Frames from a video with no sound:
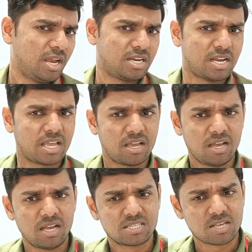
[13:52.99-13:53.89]
It's like
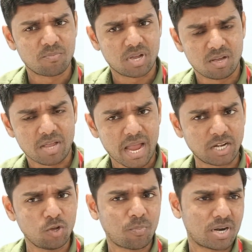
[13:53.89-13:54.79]
some
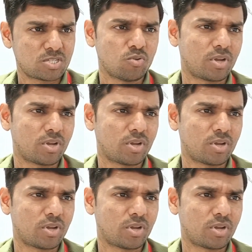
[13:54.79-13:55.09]
active parts